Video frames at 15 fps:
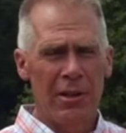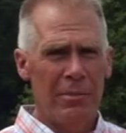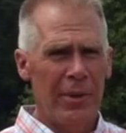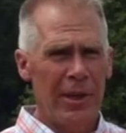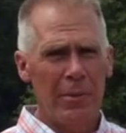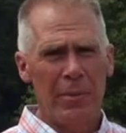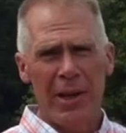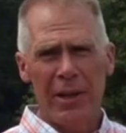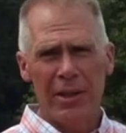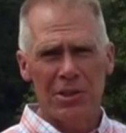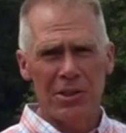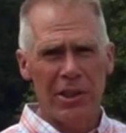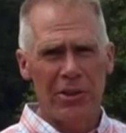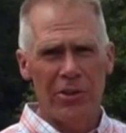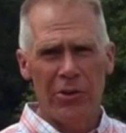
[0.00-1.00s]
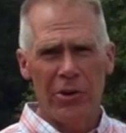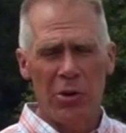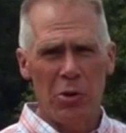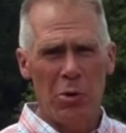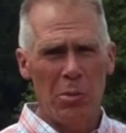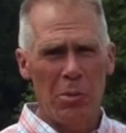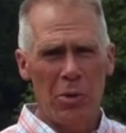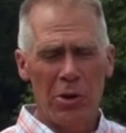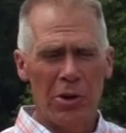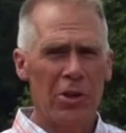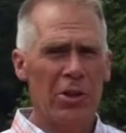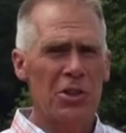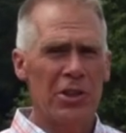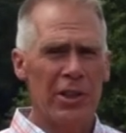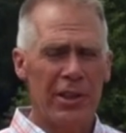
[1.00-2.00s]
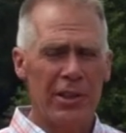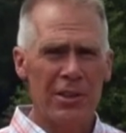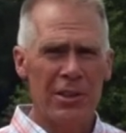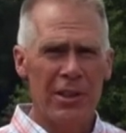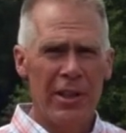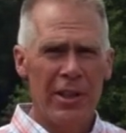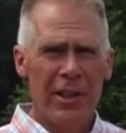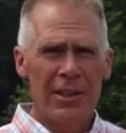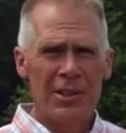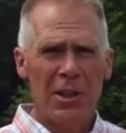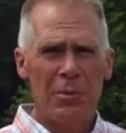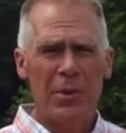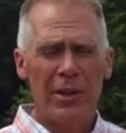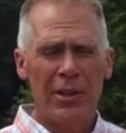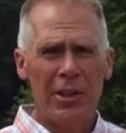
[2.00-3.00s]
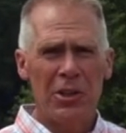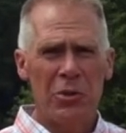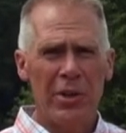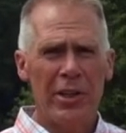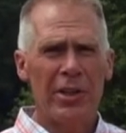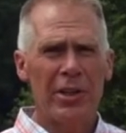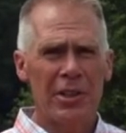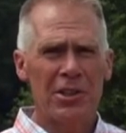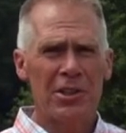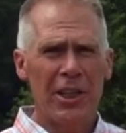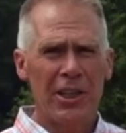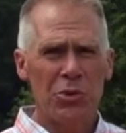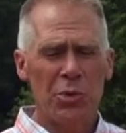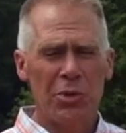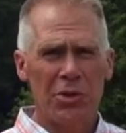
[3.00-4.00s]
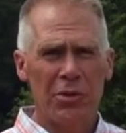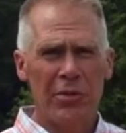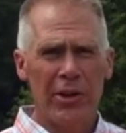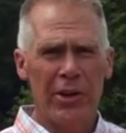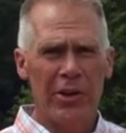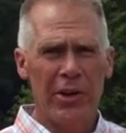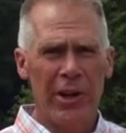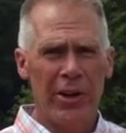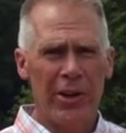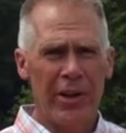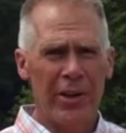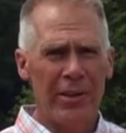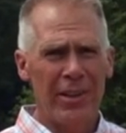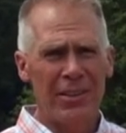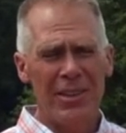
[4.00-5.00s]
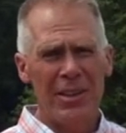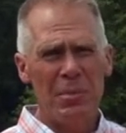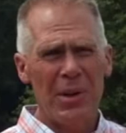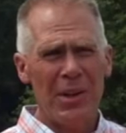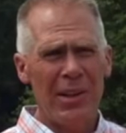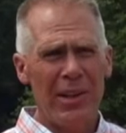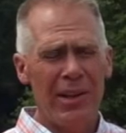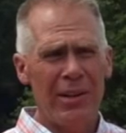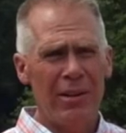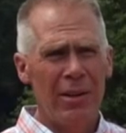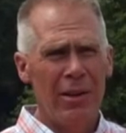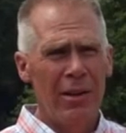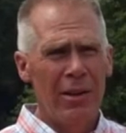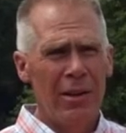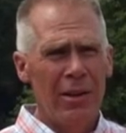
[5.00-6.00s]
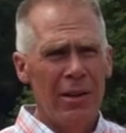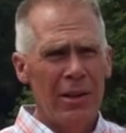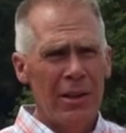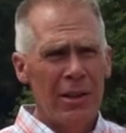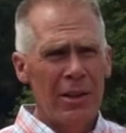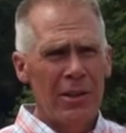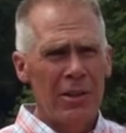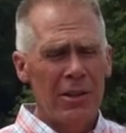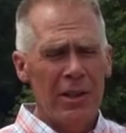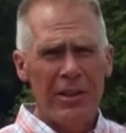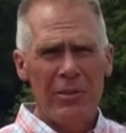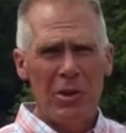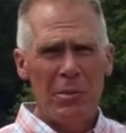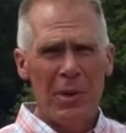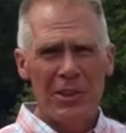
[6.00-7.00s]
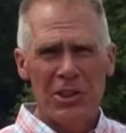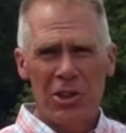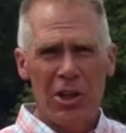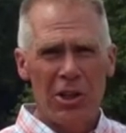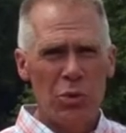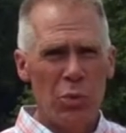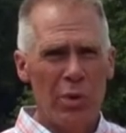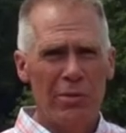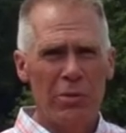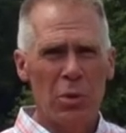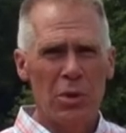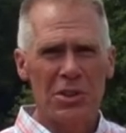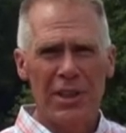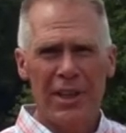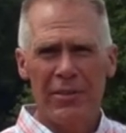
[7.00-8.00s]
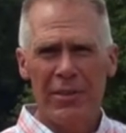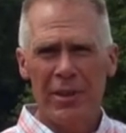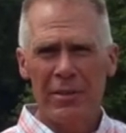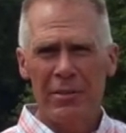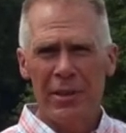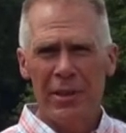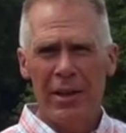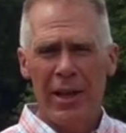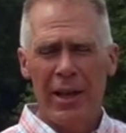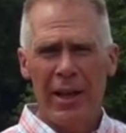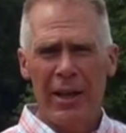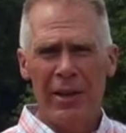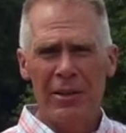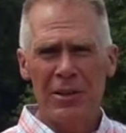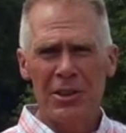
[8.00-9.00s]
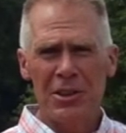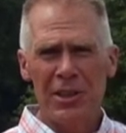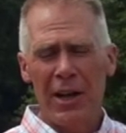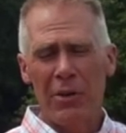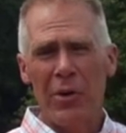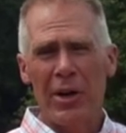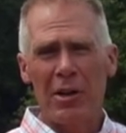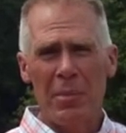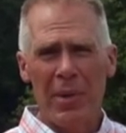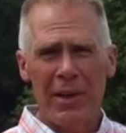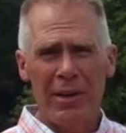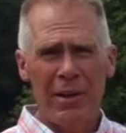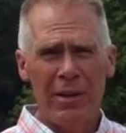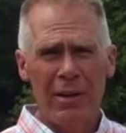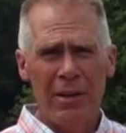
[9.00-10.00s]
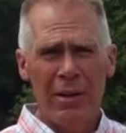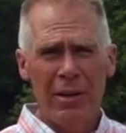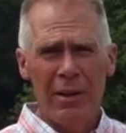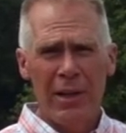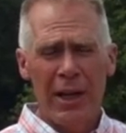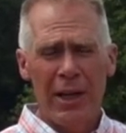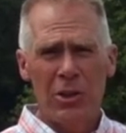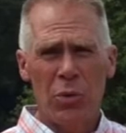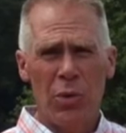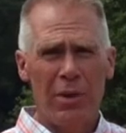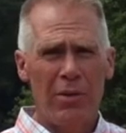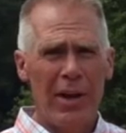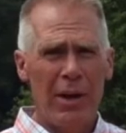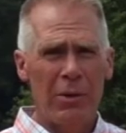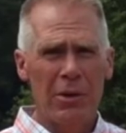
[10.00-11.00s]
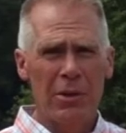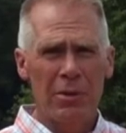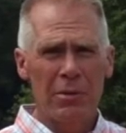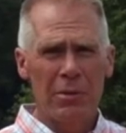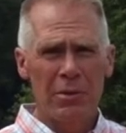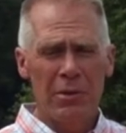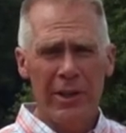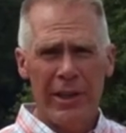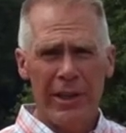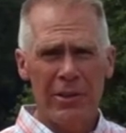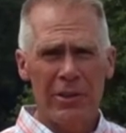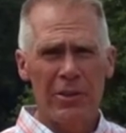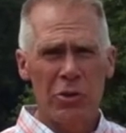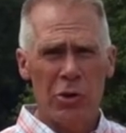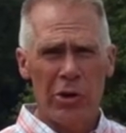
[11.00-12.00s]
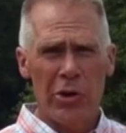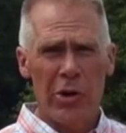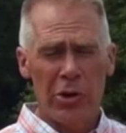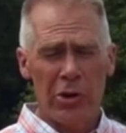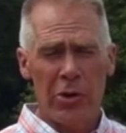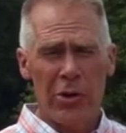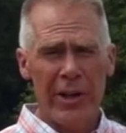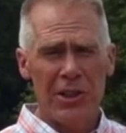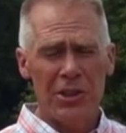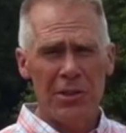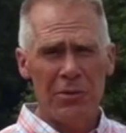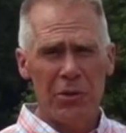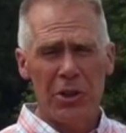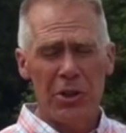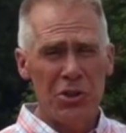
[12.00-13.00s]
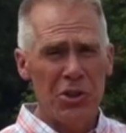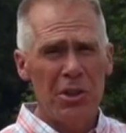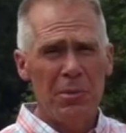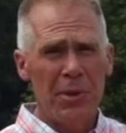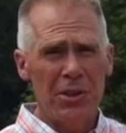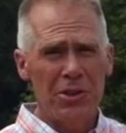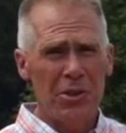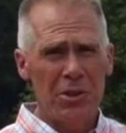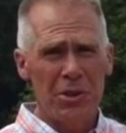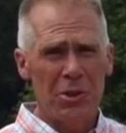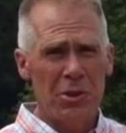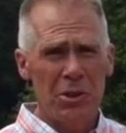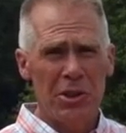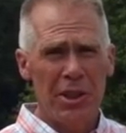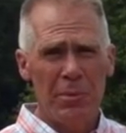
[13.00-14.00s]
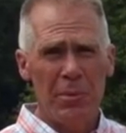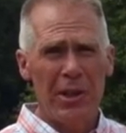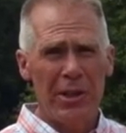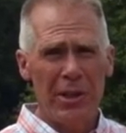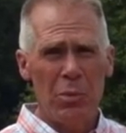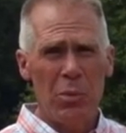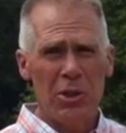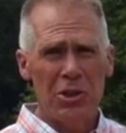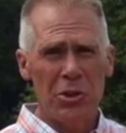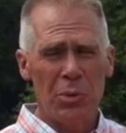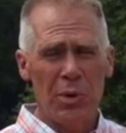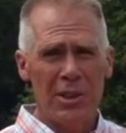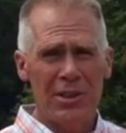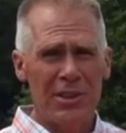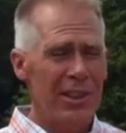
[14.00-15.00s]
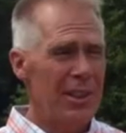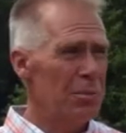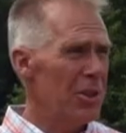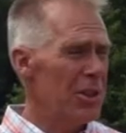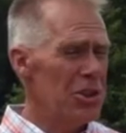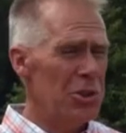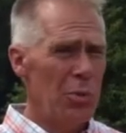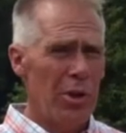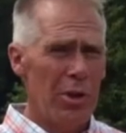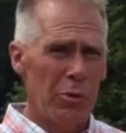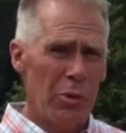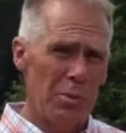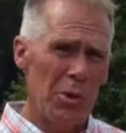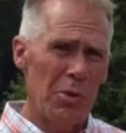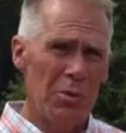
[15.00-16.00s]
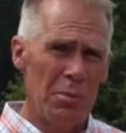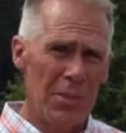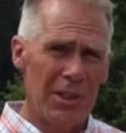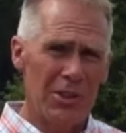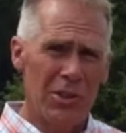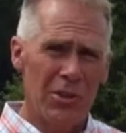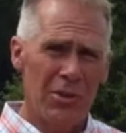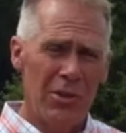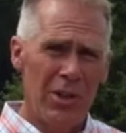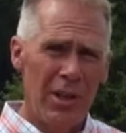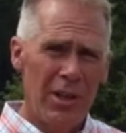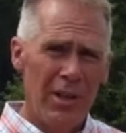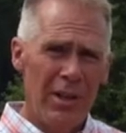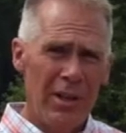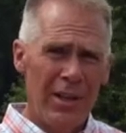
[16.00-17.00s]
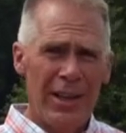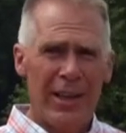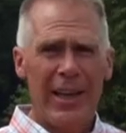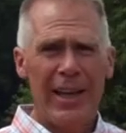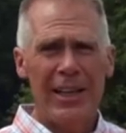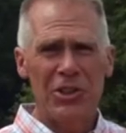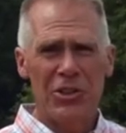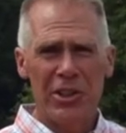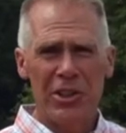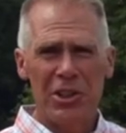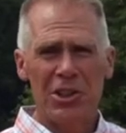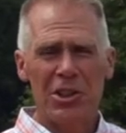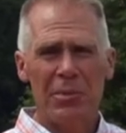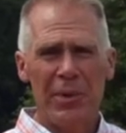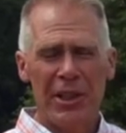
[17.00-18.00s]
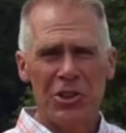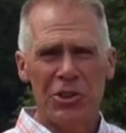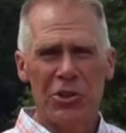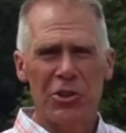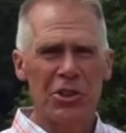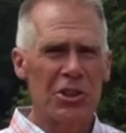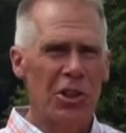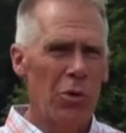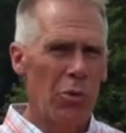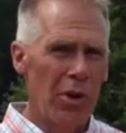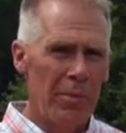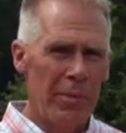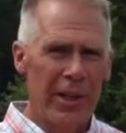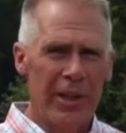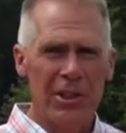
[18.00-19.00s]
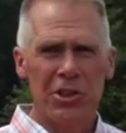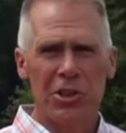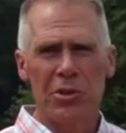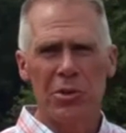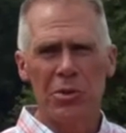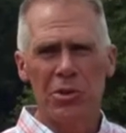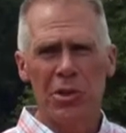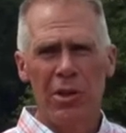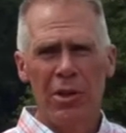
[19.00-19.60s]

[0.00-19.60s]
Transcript: metabolic syndrome or Cushing's, something that you need to discuss with your veterinarian. And typically, leaving the muzzle on 24-7 uh, is not recommended. A 12-hour length and duration for using the muzzle is typically what you want to see. Plus, you want to remove the muzzle occasionally just to make sure there's no rubbing issues